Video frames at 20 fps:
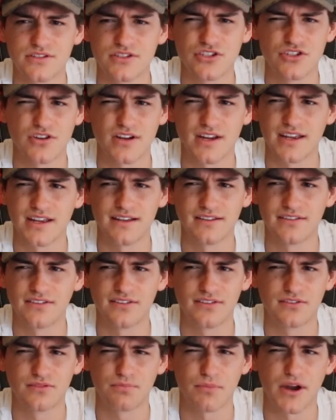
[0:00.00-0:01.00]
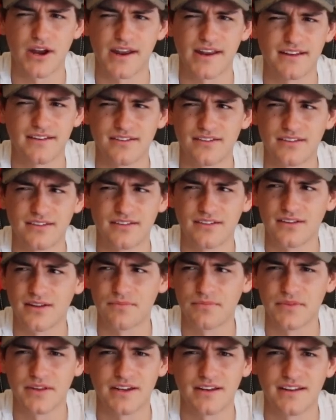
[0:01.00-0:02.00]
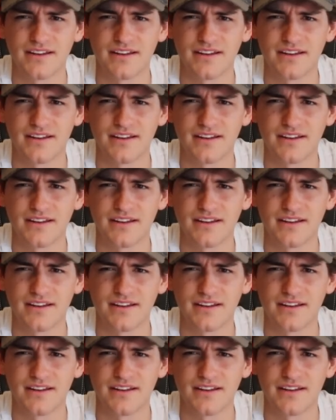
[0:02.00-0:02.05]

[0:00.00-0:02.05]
sprains, something